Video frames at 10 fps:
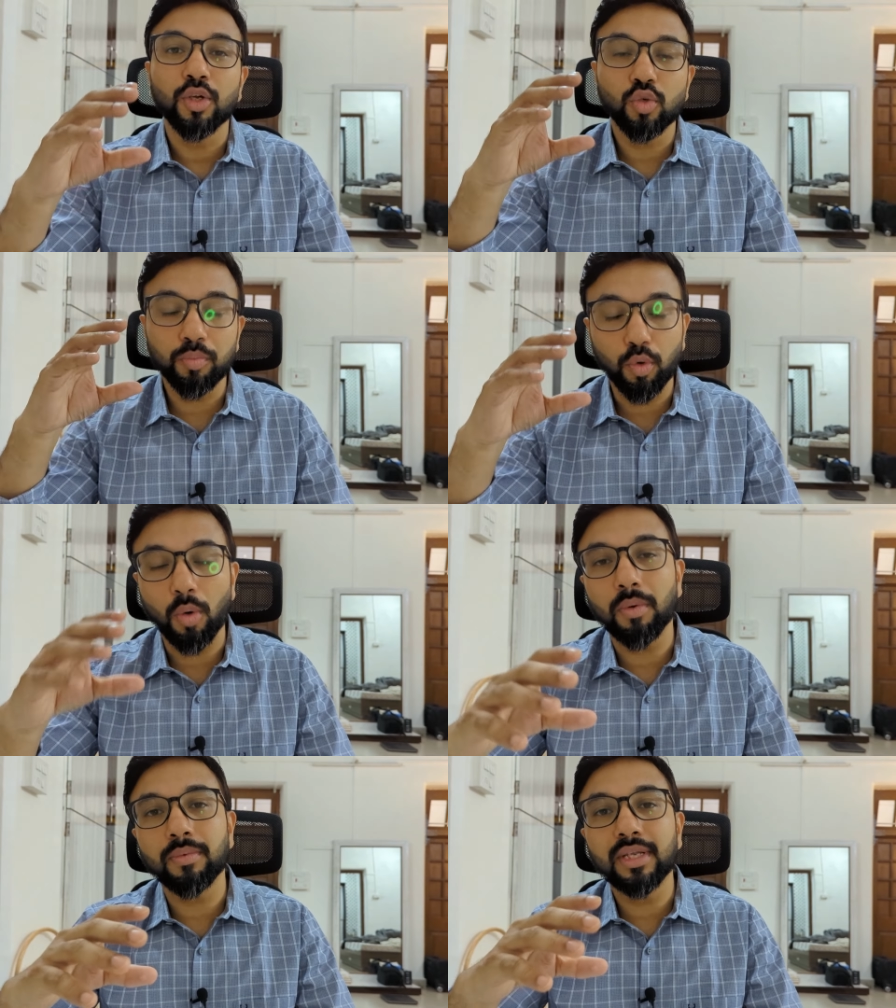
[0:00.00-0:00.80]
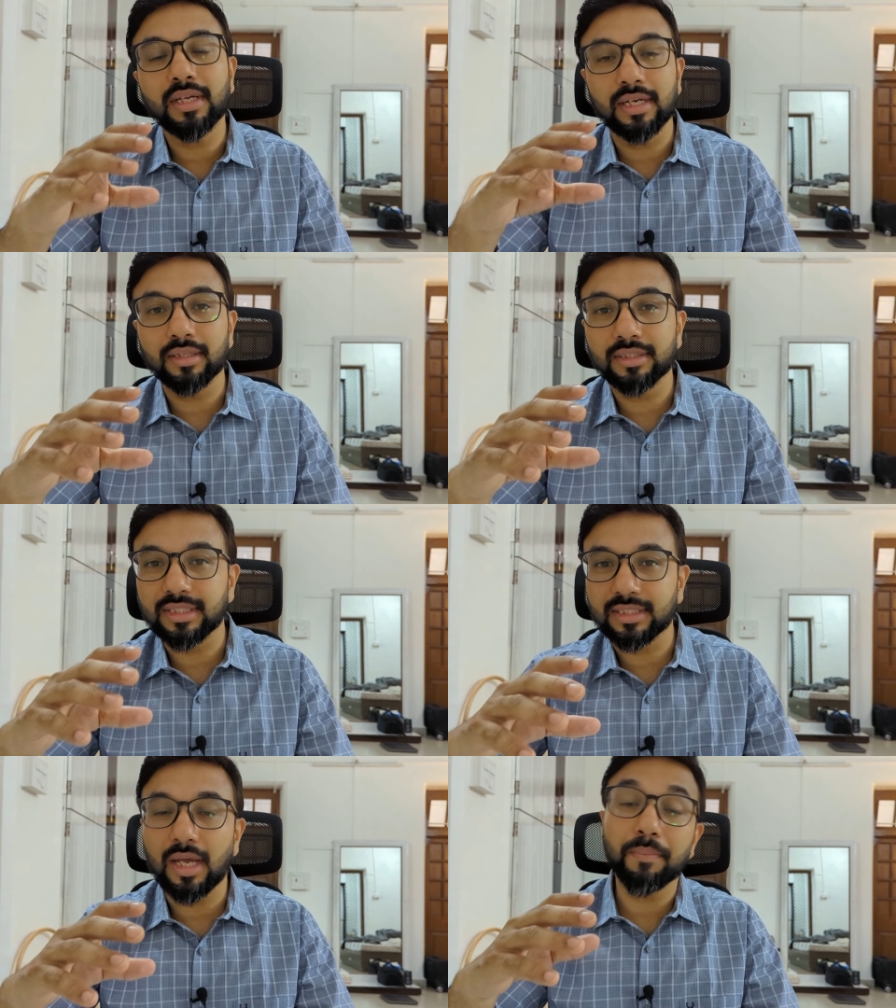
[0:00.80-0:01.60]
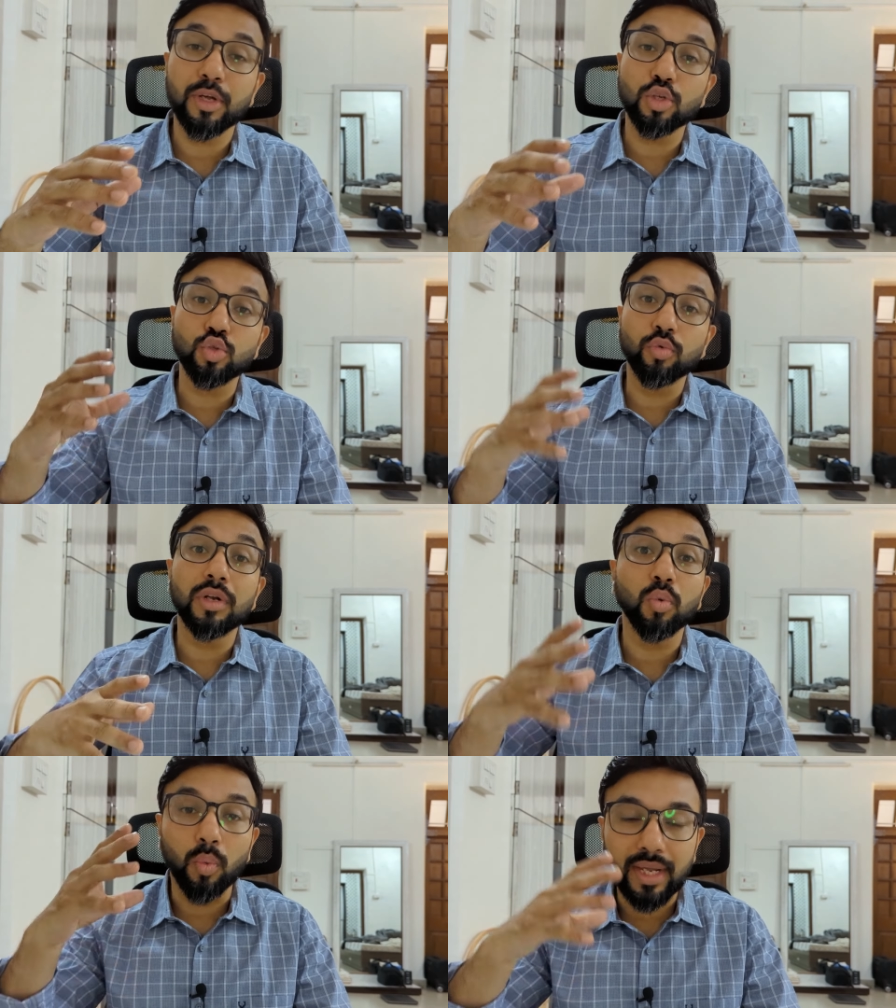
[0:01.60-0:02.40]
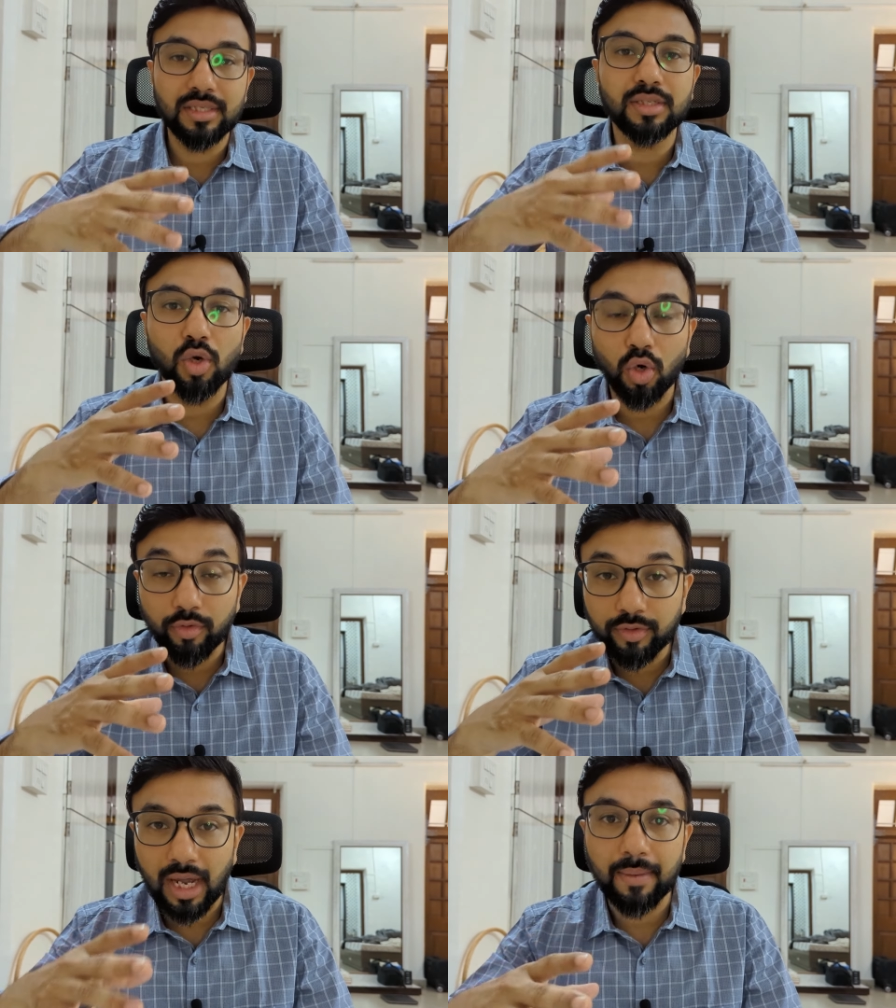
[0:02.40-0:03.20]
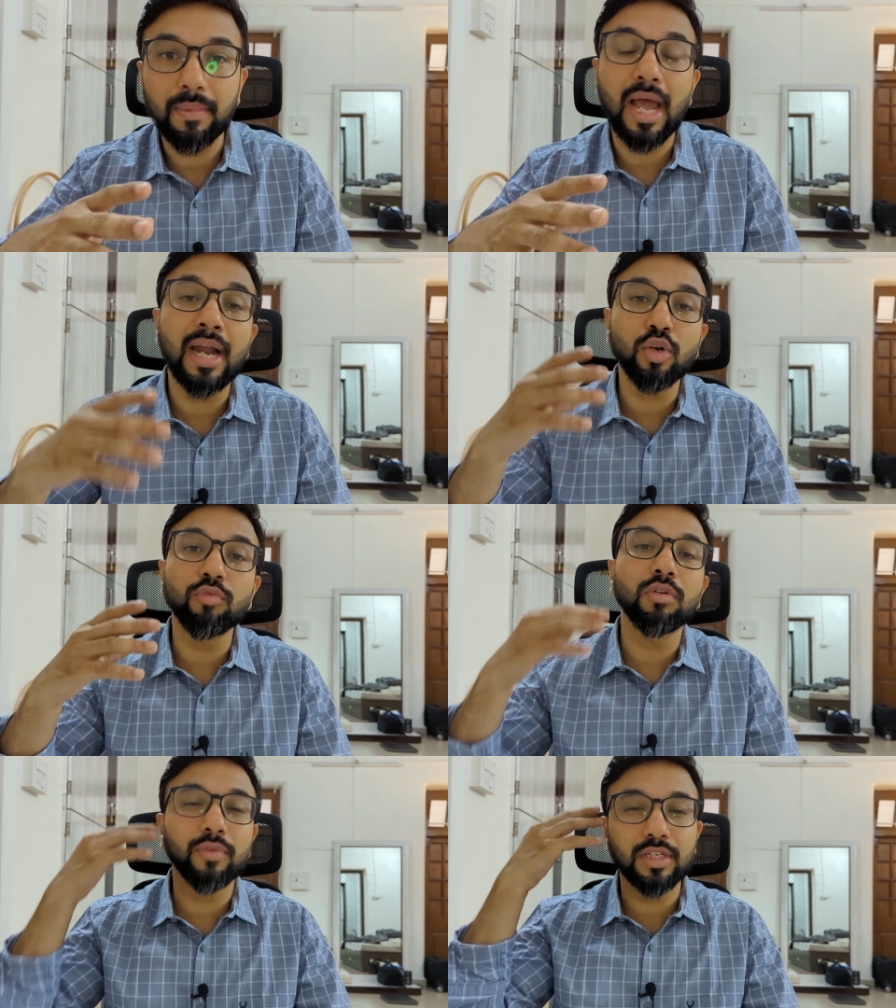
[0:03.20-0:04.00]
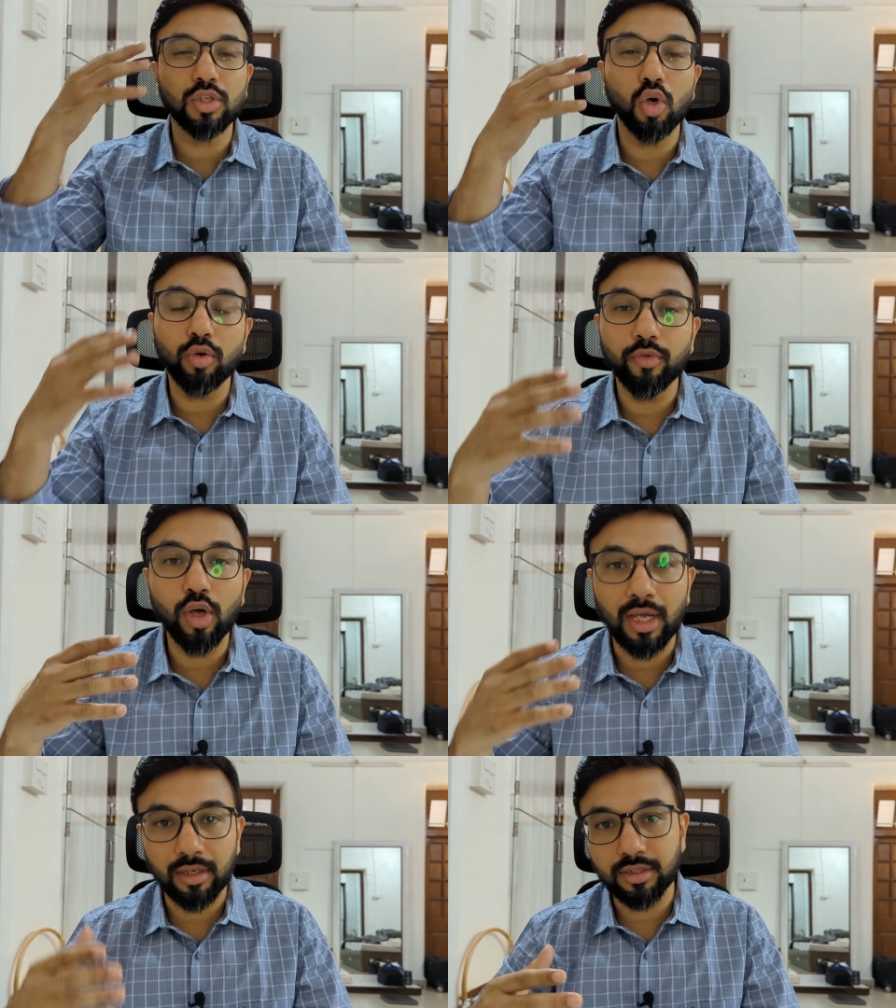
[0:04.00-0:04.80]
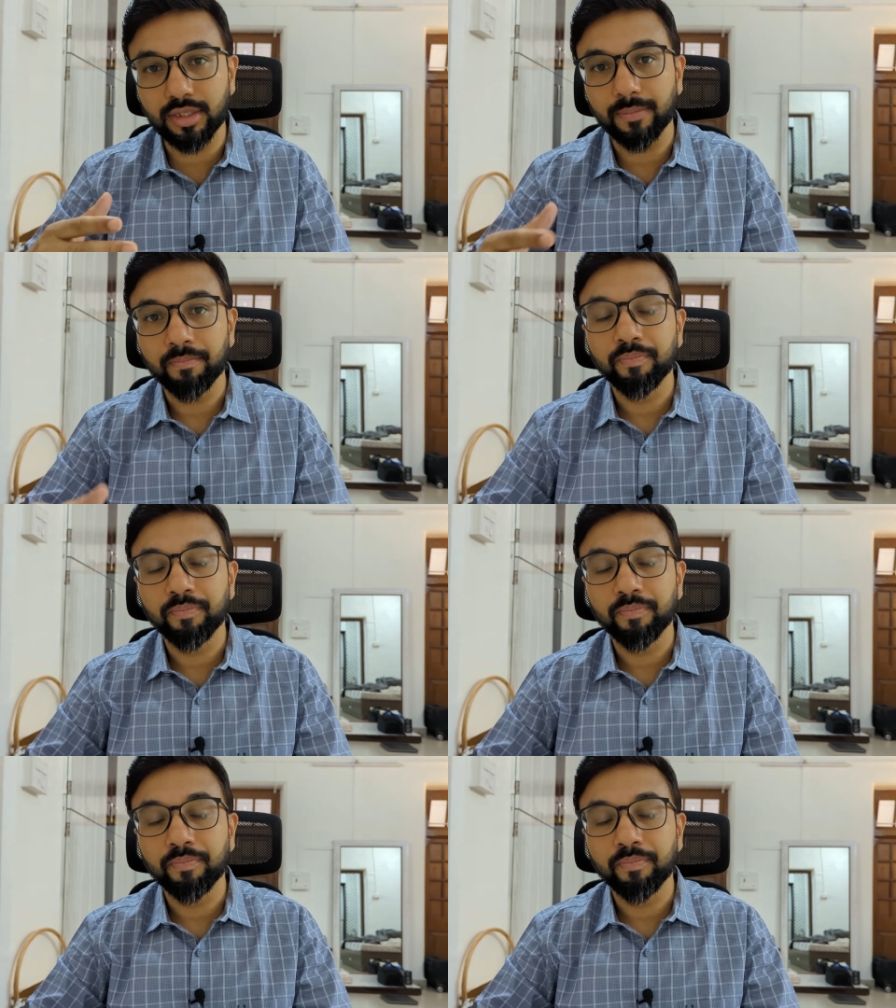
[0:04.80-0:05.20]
to probably clear this exam, because you will waste a lot of time and you will waste a lot of your energy.